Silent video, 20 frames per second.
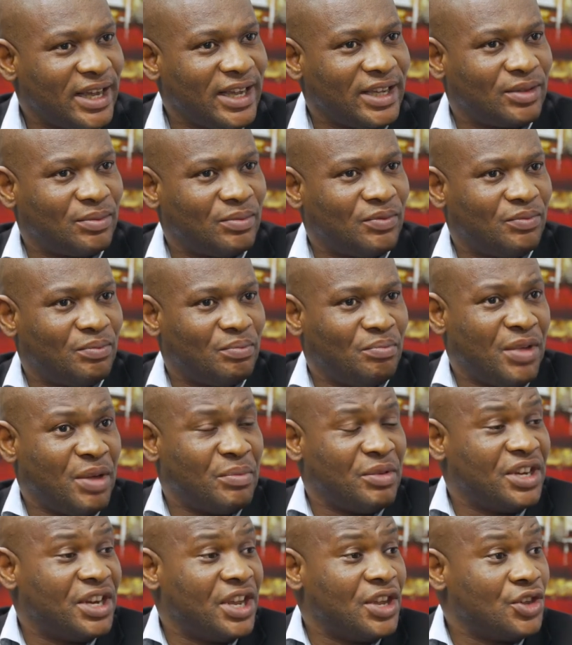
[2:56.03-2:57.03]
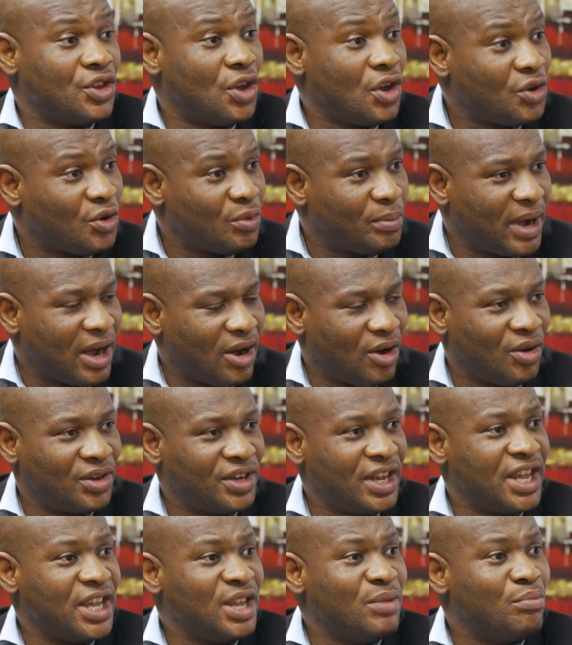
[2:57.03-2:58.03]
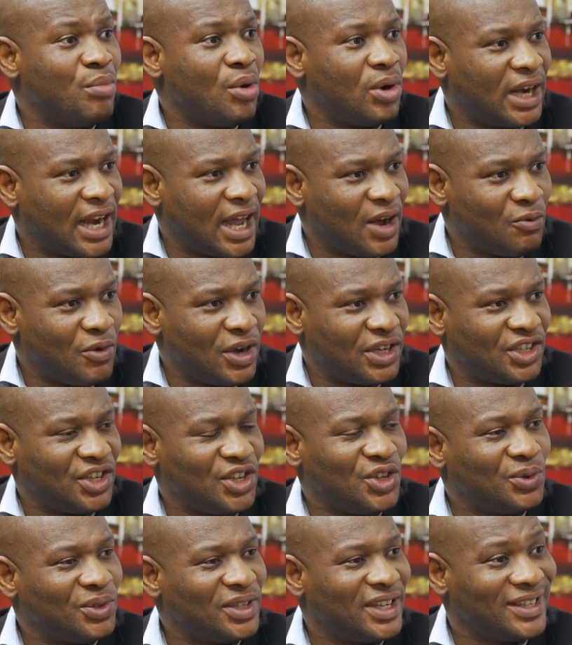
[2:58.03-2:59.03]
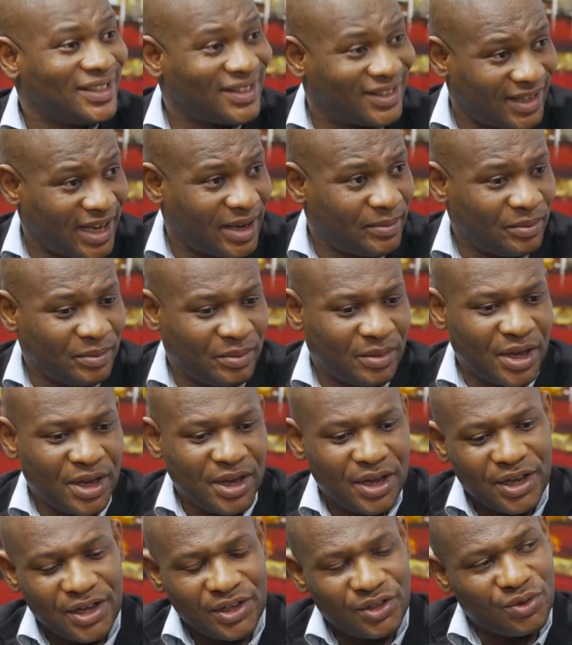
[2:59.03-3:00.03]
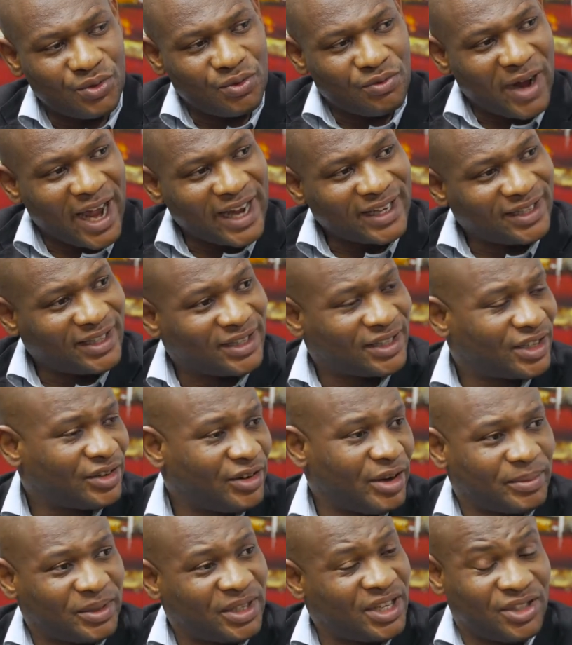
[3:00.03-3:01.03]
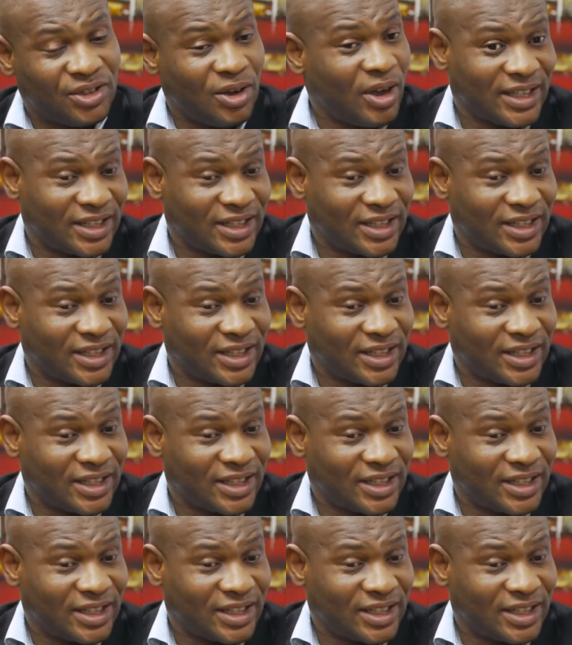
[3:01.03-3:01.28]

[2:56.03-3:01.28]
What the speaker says: his maybe the Yoruba or the Igbo language, using sem to write his script, his or her